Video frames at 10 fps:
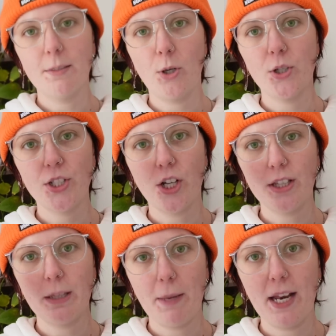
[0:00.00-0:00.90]
the more
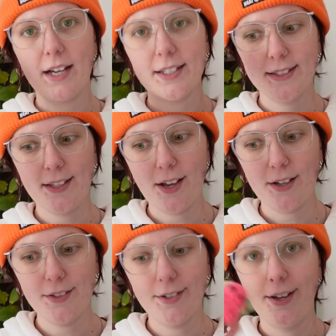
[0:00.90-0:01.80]
stock the better.
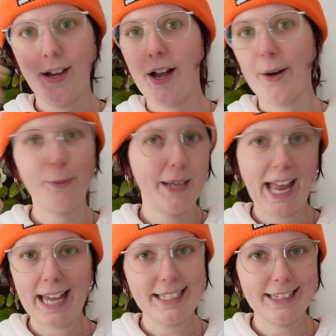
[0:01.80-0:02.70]
So I will be
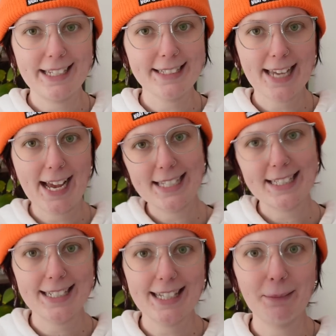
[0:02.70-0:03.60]
adding these guys
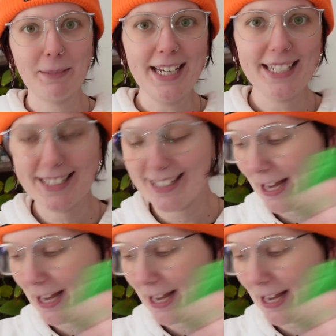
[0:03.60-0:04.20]
into the mix,